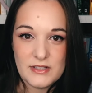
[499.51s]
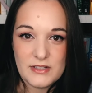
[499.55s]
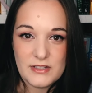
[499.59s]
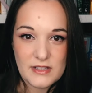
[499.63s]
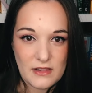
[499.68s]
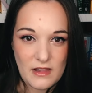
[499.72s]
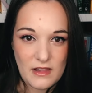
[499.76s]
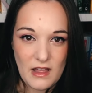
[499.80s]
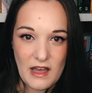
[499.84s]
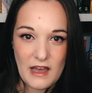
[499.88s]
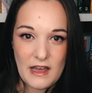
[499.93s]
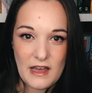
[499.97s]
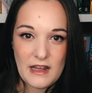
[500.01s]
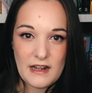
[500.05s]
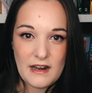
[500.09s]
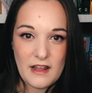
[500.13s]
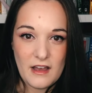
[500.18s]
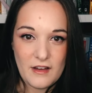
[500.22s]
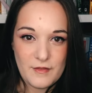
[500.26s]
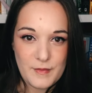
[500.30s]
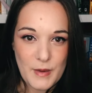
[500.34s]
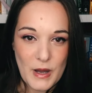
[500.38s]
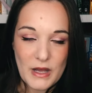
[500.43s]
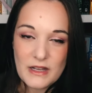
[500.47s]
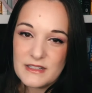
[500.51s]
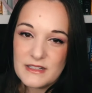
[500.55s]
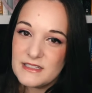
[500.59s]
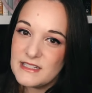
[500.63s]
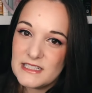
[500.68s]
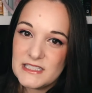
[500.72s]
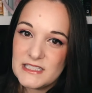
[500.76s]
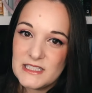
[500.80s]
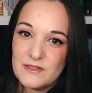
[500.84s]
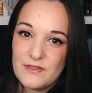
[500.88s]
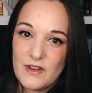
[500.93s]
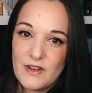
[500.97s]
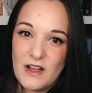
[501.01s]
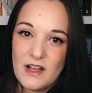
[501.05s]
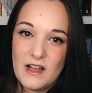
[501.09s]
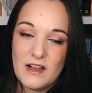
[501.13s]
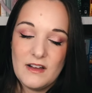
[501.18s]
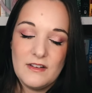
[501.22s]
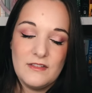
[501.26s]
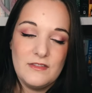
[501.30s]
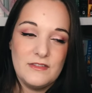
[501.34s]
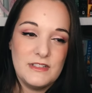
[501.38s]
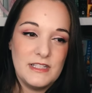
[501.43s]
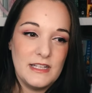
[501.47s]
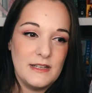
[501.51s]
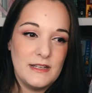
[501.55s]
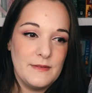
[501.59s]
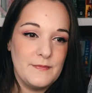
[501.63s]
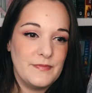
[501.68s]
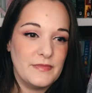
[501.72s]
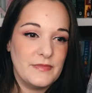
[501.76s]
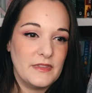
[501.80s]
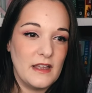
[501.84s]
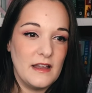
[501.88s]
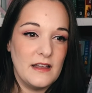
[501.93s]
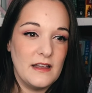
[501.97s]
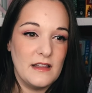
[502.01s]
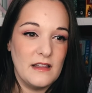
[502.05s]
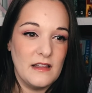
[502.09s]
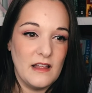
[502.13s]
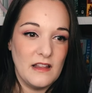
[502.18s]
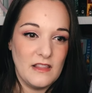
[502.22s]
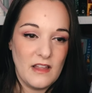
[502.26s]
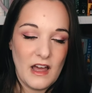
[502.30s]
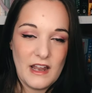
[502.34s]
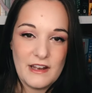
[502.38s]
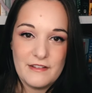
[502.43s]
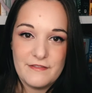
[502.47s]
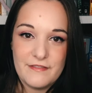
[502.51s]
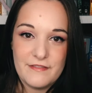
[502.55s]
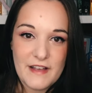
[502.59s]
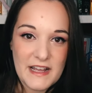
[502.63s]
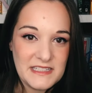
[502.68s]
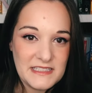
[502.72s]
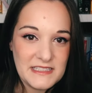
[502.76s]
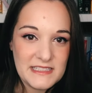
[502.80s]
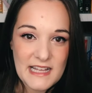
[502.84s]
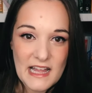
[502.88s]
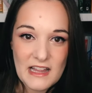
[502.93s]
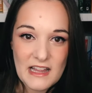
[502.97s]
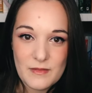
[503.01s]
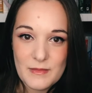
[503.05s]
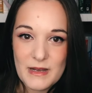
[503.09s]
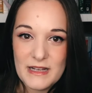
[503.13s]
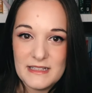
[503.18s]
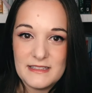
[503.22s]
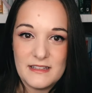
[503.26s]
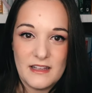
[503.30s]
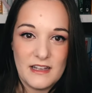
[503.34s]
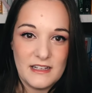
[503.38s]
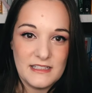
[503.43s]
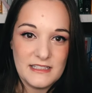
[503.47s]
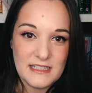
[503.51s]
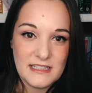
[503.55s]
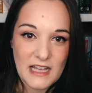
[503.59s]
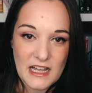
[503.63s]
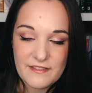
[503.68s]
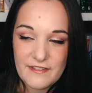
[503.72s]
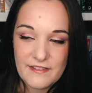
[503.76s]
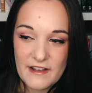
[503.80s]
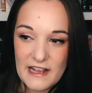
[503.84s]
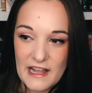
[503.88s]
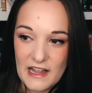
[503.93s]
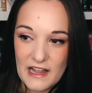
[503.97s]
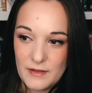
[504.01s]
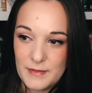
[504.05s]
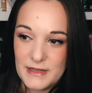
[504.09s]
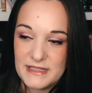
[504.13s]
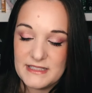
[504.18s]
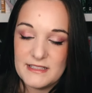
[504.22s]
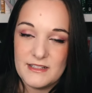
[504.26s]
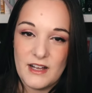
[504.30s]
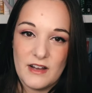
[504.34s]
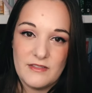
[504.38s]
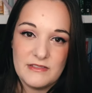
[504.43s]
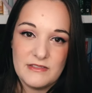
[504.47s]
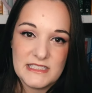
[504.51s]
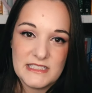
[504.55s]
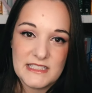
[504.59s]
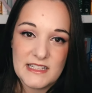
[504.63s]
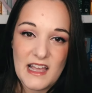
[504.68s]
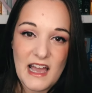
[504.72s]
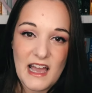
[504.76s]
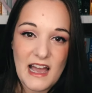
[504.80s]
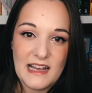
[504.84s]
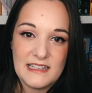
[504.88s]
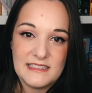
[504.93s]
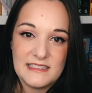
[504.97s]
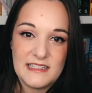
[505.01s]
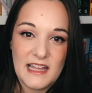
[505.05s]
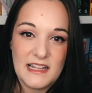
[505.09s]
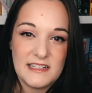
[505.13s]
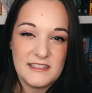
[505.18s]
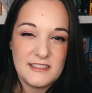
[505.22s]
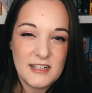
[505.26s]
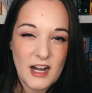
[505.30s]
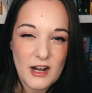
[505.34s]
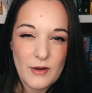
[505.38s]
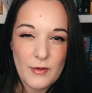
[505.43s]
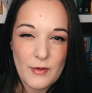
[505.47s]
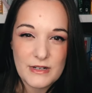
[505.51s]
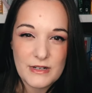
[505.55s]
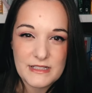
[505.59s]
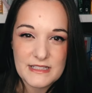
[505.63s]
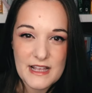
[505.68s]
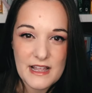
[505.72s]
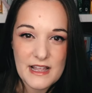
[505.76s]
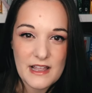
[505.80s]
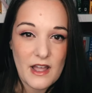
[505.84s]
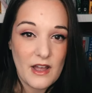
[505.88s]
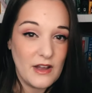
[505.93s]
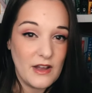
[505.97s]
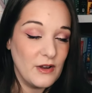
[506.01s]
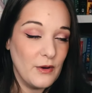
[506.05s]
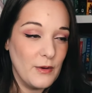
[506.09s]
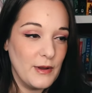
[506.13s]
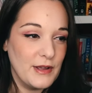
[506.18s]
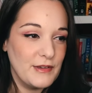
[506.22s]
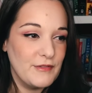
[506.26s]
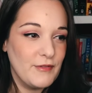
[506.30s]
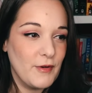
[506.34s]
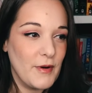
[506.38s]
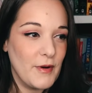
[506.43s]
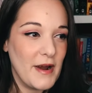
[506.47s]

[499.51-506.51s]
There's a lot of politics involved, a lot of fantasy elements, a lot of sci-fi elements. It obviously has that Star Wars thing going